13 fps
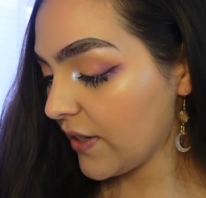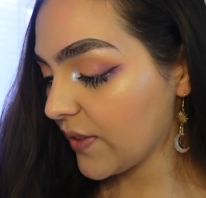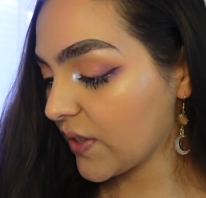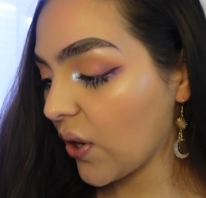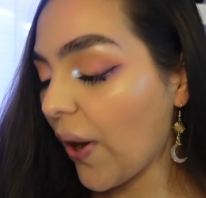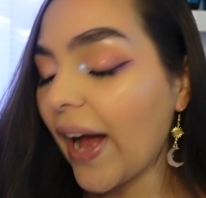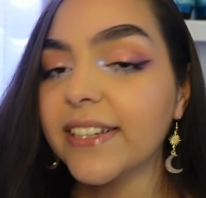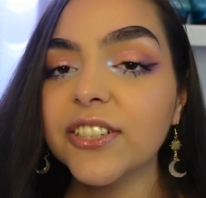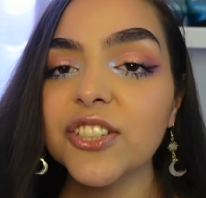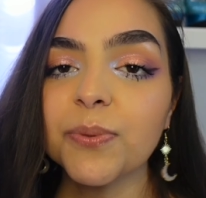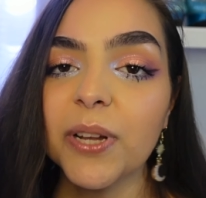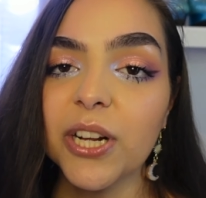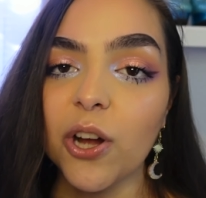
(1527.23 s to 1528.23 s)
So I did
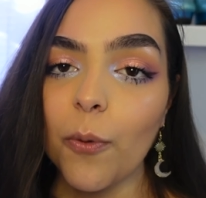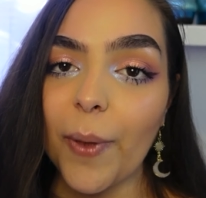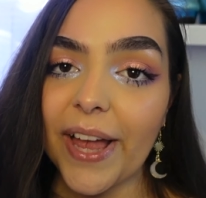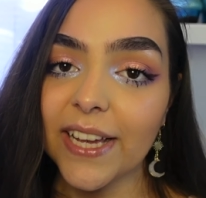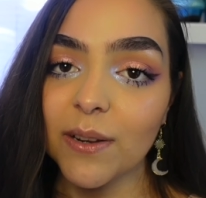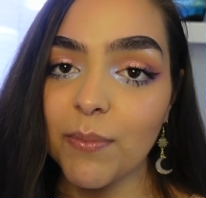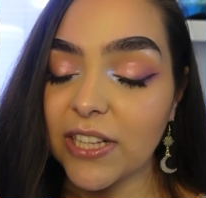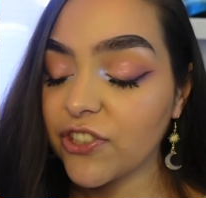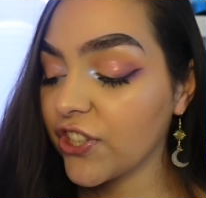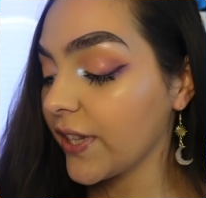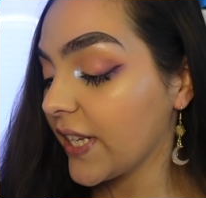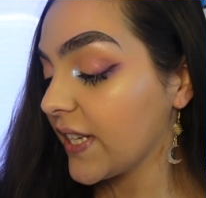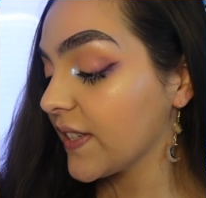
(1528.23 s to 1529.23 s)
just want to go back and
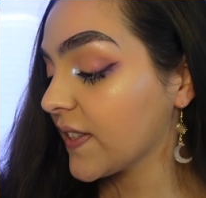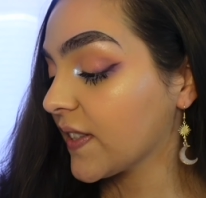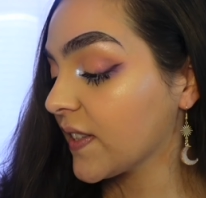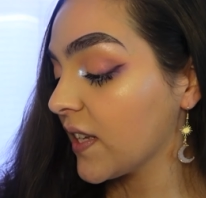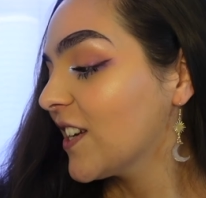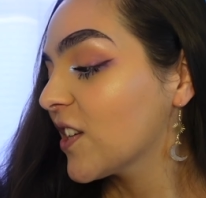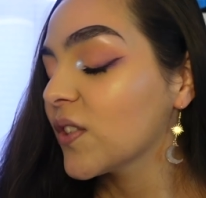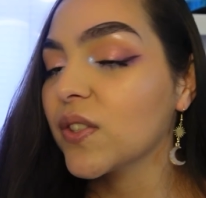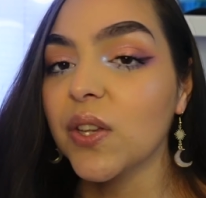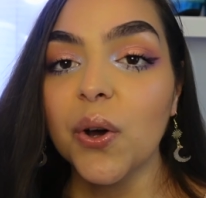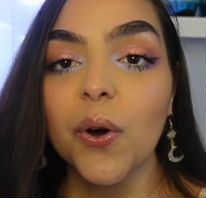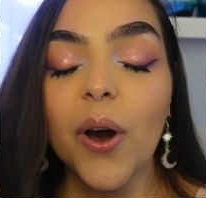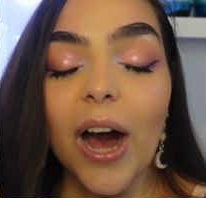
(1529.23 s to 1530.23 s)
mention this.
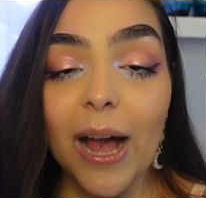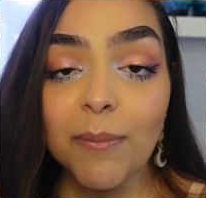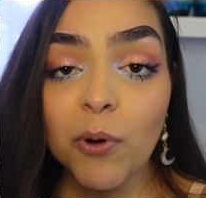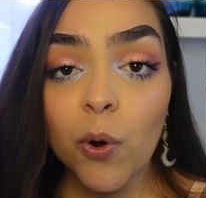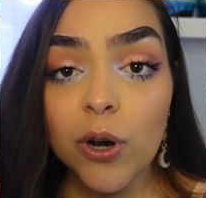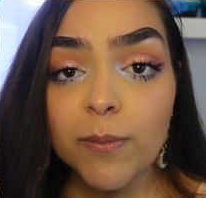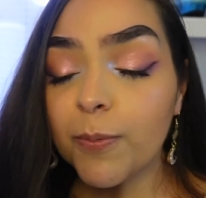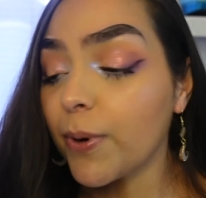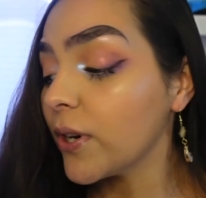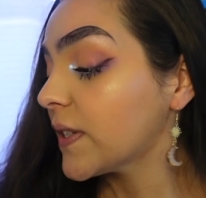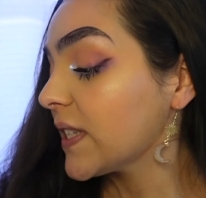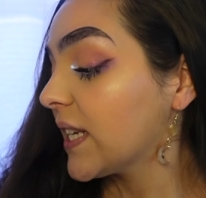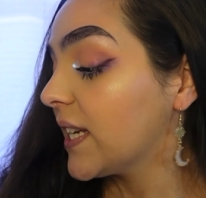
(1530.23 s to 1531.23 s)
So I'm a horrible
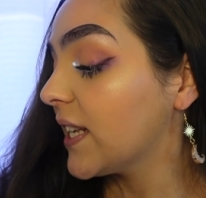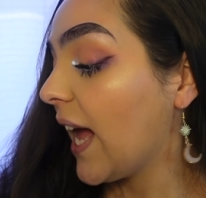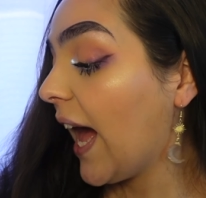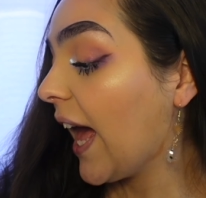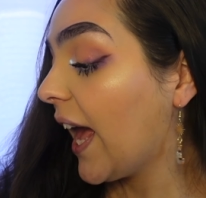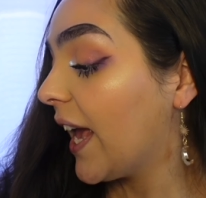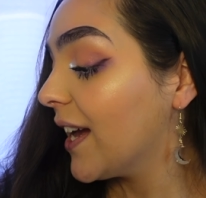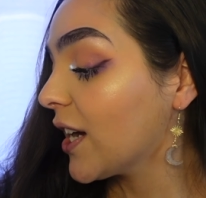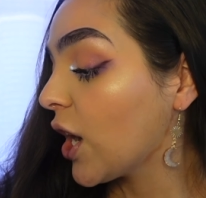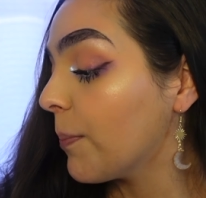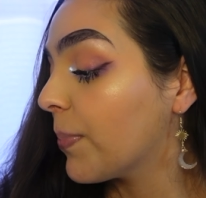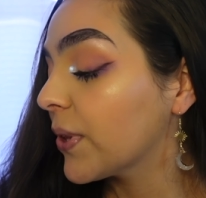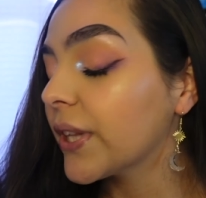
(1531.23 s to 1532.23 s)
person. I
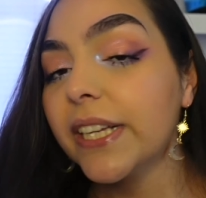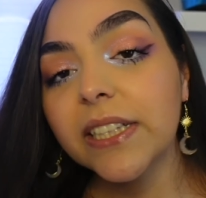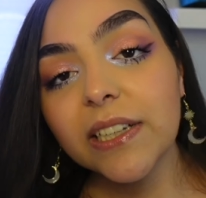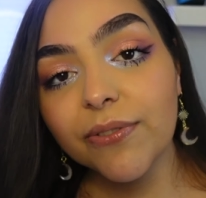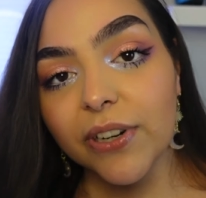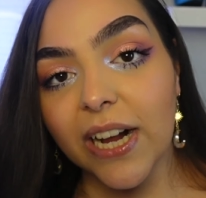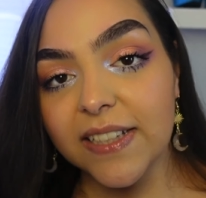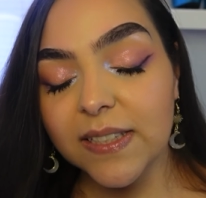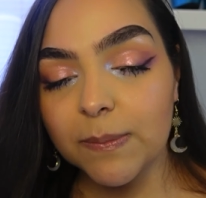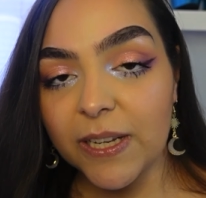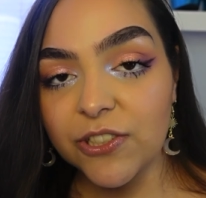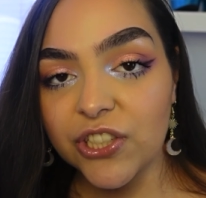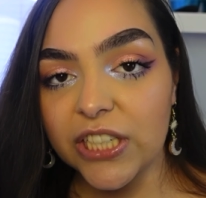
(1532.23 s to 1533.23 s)
completely forgot to
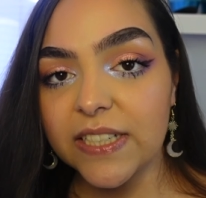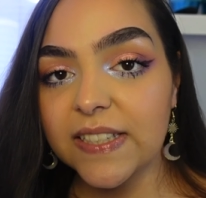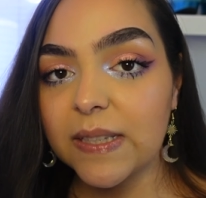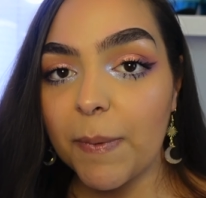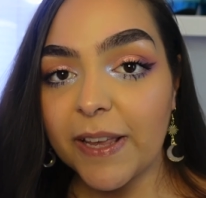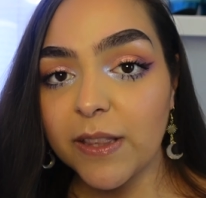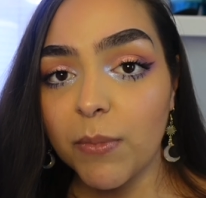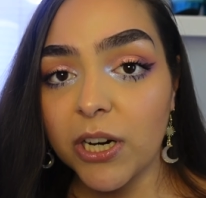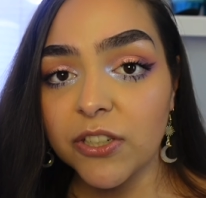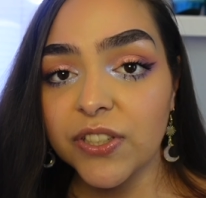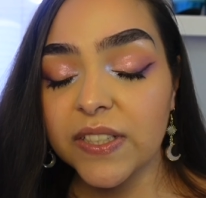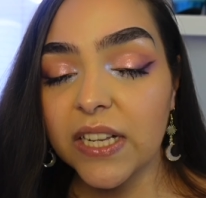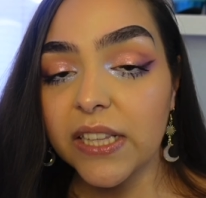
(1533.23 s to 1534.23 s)
mention Samantha
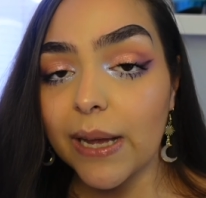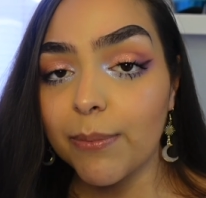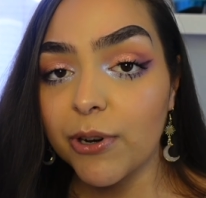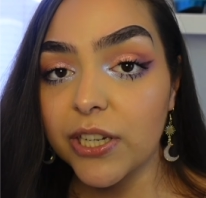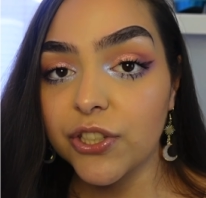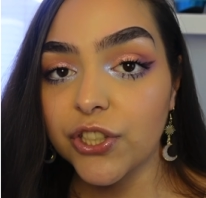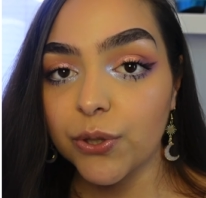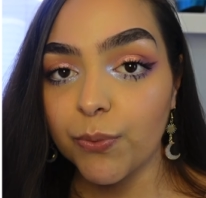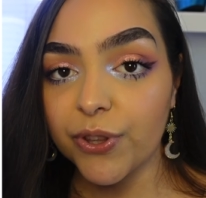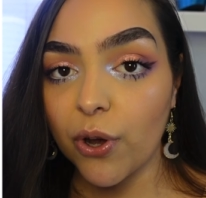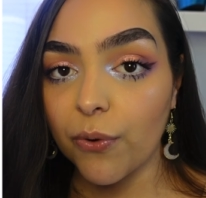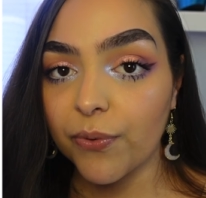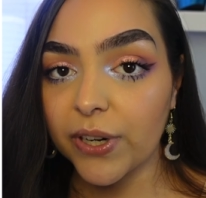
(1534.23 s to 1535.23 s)
March's collaboration with
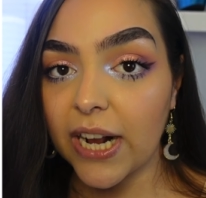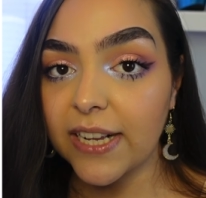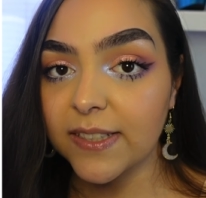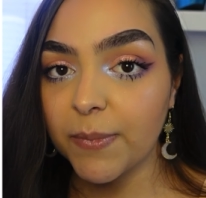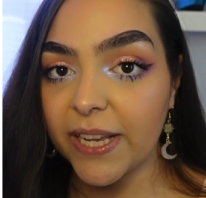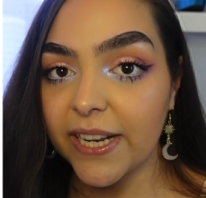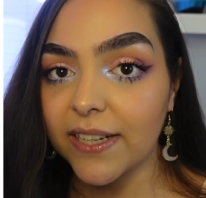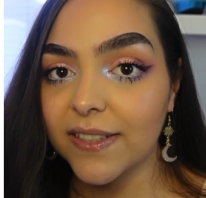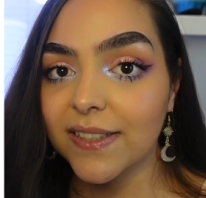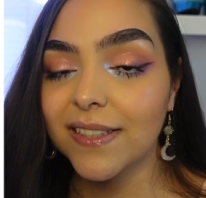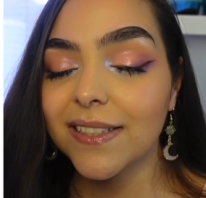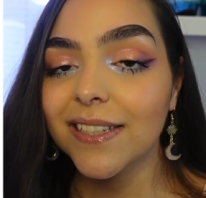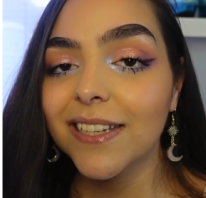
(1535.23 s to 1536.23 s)
Ofra
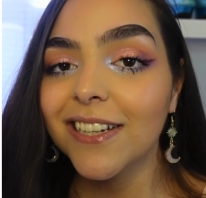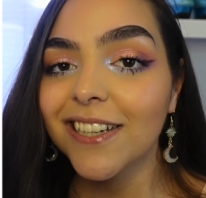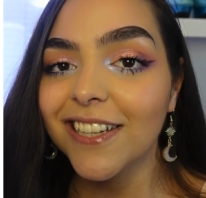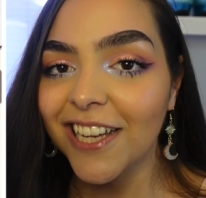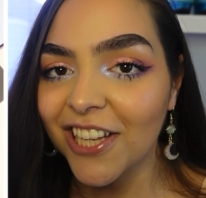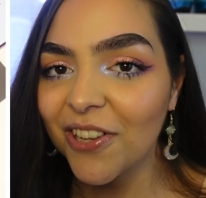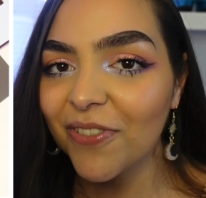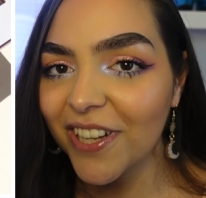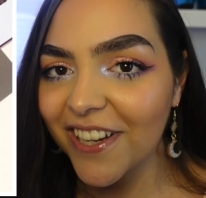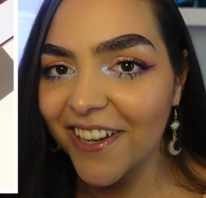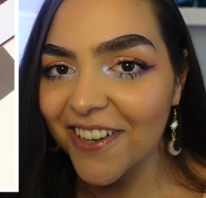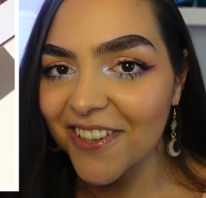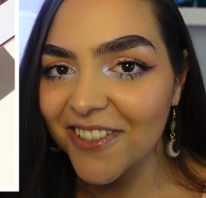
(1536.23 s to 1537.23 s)
Cosmetics in a
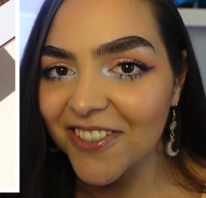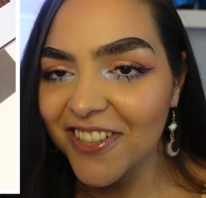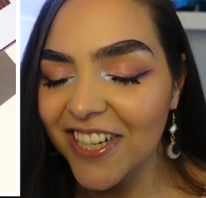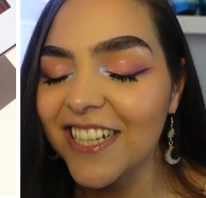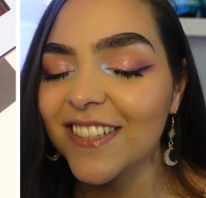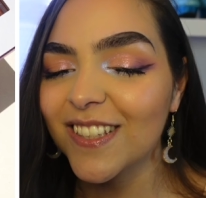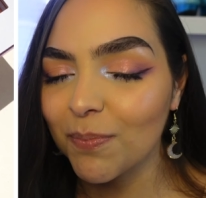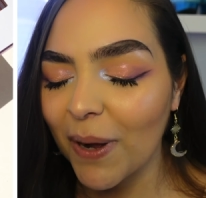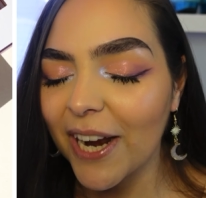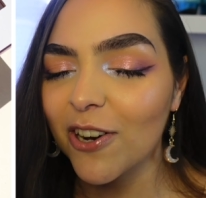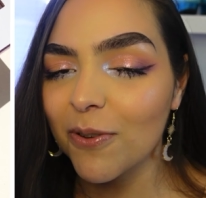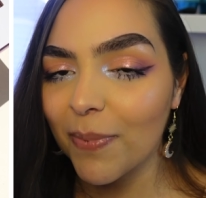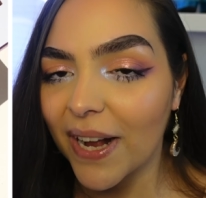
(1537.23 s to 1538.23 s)
video
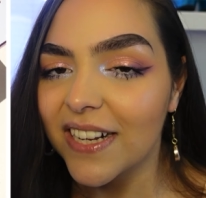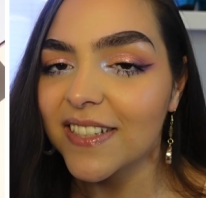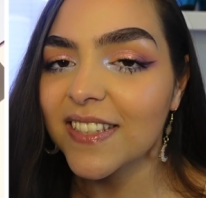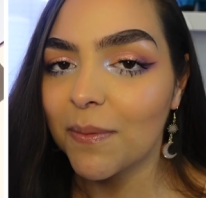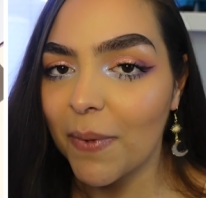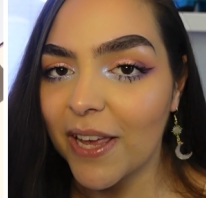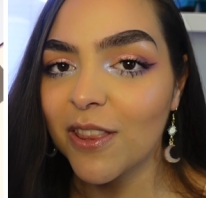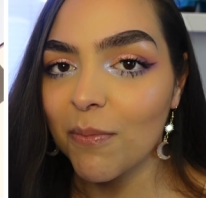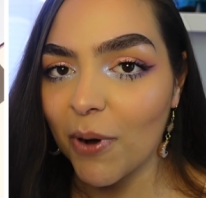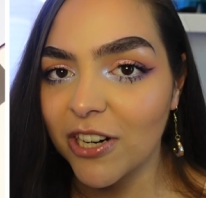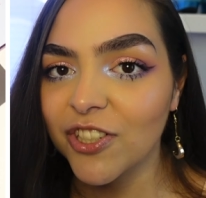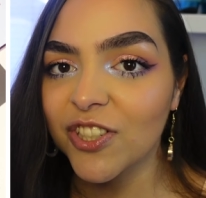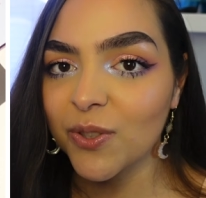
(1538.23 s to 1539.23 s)
inspired by Samantha
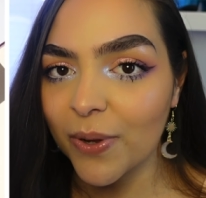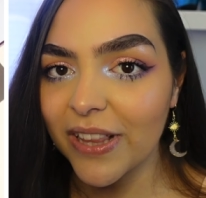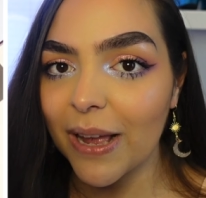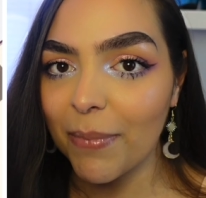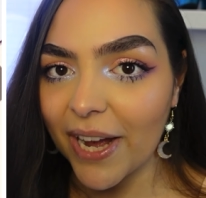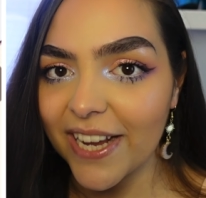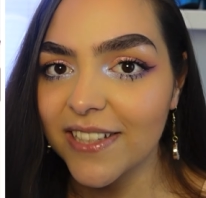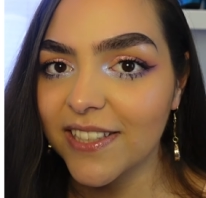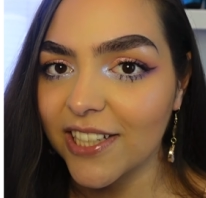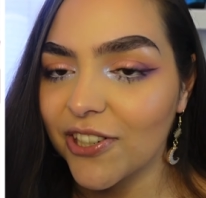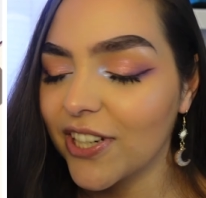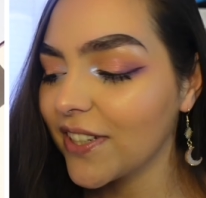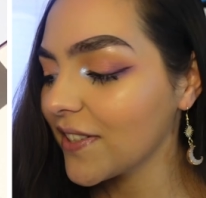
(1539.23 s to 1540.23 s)
March's Will I Buy It
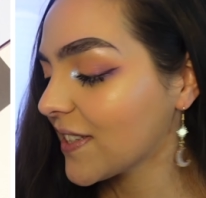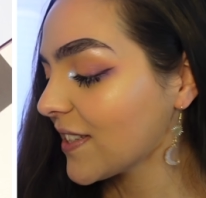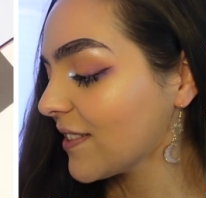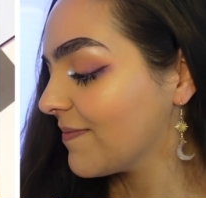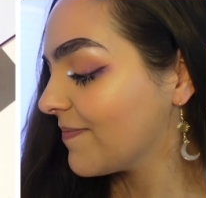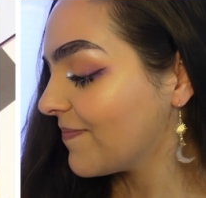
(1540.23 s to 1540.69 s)
series.